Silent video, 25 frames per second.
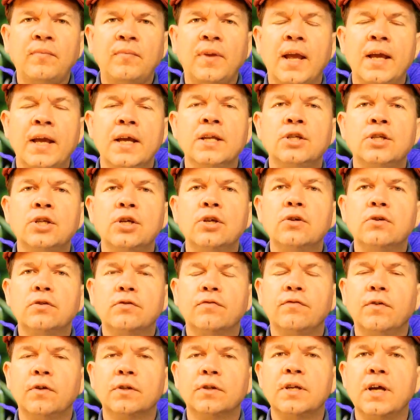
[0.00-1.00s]
it's
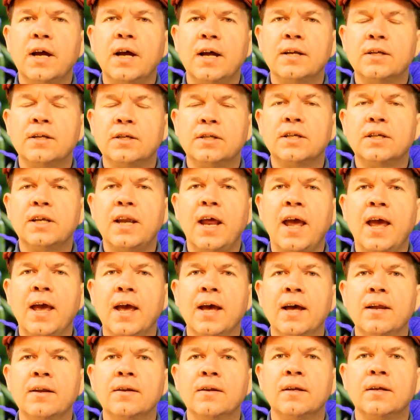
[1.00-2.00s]
useful to
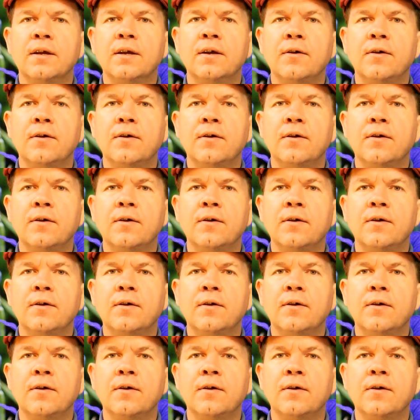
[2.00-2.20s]
understand